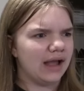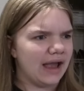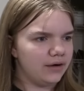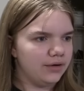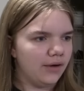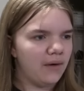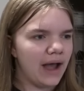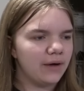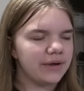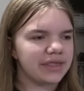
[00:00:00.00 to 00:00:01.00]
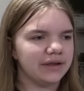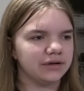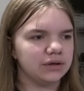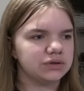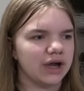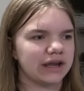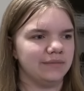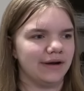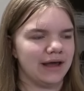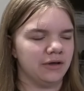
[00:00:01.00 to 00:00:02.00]
I don't know. I always hear you talking
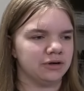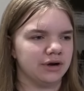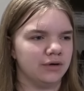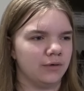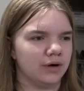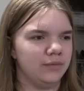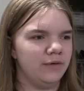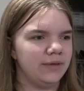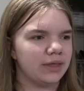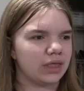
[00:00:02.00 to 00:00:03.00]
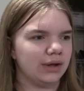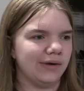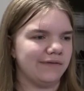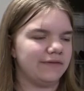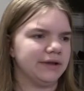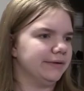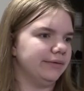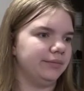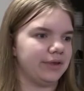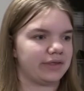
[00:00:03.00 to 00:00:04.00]
about how they're in horror movies, so I figured it
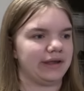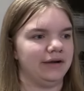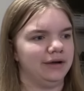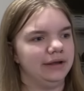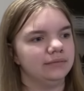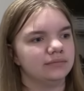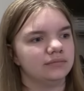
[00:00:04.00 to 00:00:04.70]
would be scary.